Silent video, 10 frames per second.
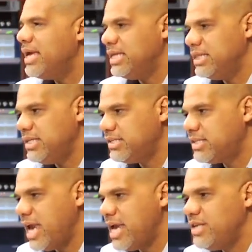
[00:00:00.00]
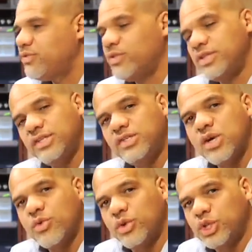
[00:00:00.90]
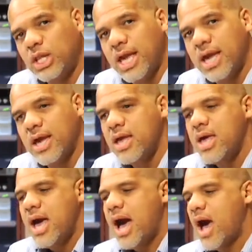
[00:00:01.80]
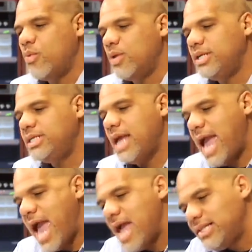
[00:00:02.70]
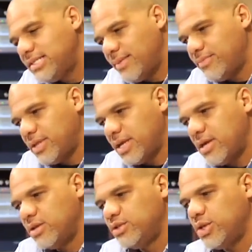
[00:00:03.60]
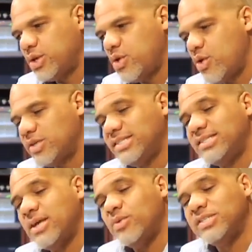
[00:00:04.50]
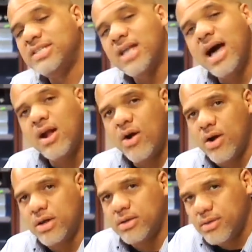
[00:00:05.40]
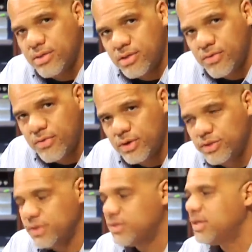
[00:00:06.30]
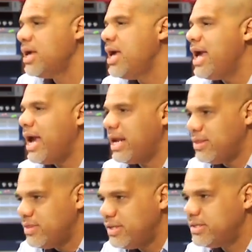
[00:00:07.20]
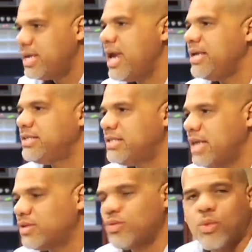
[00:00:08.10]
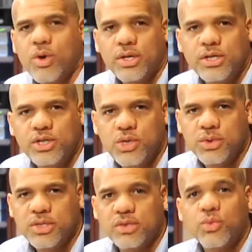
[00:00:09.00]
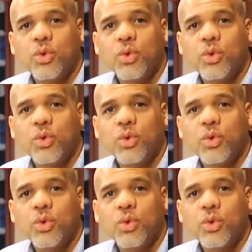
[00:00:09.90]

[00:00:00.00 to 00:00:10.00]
In this case, for this song with Shalea, I wanted to add something to the choruses that was not on the verses. And in this case, that's what we're going to do with this.